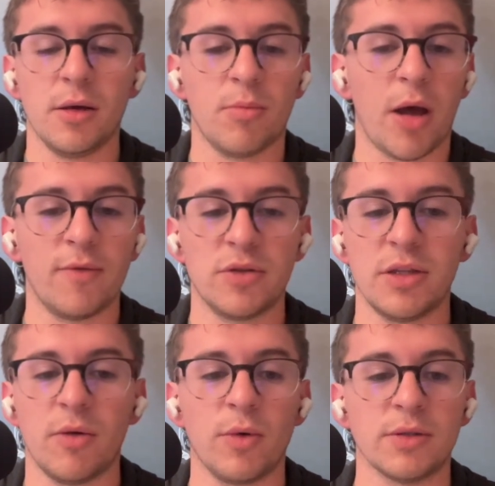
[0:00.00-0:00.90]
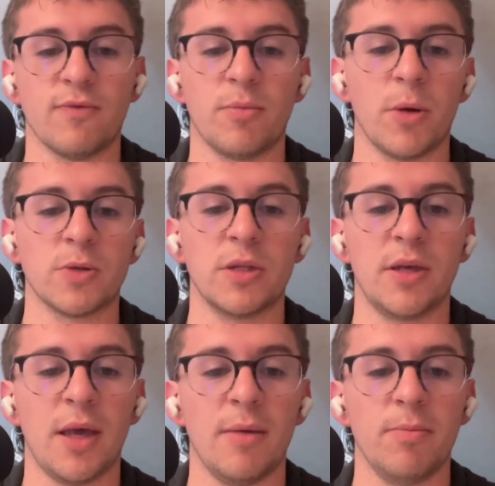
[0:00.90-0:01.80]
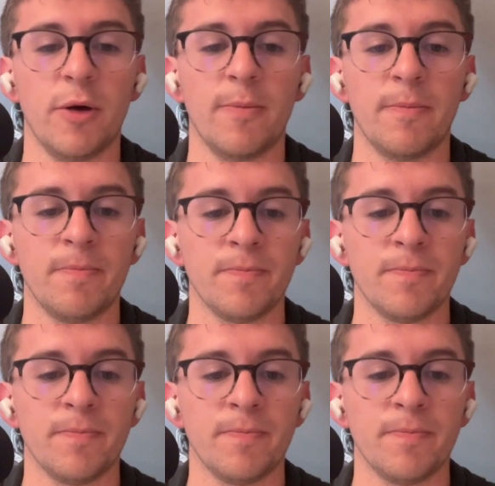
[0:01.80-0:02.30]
Obviously that wasn't for most of the game, but